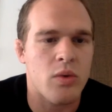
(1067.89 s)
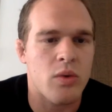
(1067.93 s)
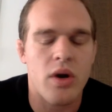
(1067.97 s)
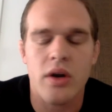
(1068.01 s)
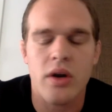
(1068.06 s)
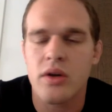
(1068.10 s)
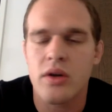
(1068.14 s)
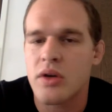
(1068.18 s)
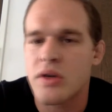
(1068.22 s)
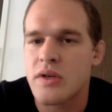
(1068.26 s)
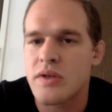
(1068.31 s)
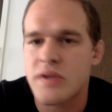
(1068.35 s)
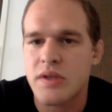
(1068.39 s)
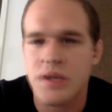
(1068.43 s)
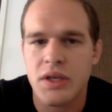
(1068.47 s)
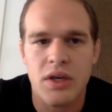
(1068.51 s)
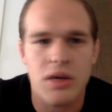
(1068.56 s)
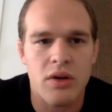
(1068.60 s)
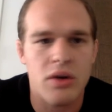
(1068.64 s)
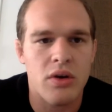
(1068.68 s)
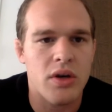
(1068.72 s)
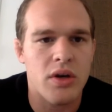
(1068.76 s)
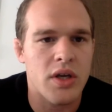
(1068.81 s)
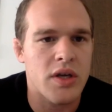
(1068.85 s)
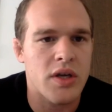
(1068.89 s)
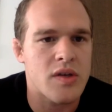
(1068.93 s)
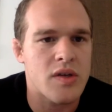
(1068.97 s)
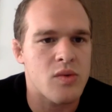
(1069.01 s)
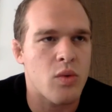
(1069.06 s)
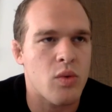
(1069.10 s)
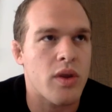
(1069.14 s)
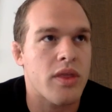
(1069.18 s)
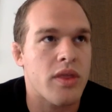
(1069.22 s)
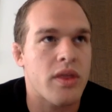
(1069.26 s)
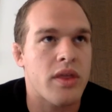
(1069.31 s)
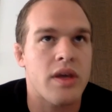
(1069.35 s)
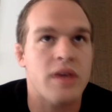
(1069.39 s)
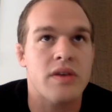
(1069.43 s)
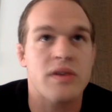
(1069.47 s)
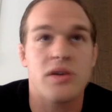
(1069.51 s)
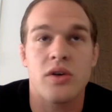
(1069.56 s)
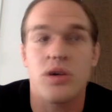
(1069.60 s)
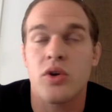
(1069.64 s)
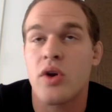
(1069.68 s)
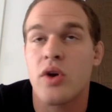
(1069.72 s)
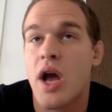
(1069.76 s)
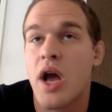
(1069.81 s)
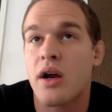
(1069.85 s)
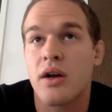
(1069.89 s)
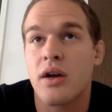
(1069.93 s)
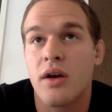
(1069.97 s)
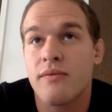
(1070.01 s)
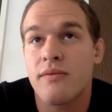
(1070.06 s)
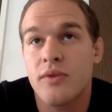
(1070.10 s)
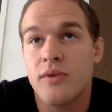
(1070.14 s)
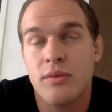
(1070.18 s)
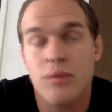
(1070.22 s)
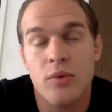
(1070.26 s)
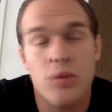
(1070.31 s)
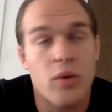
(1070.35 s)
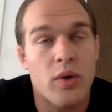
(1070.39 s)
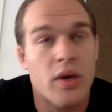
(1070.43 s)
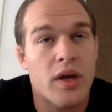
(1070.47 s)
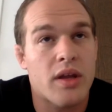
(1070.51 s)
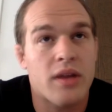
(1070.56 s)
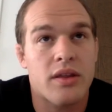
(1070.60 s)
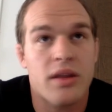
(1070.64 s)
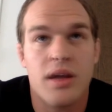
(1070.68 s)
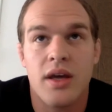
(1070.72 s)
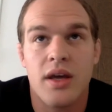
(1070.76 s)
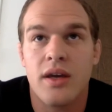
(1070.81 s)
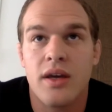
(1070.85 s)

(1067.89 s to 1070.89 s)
What are your insecurities? What things are you not comfortable with?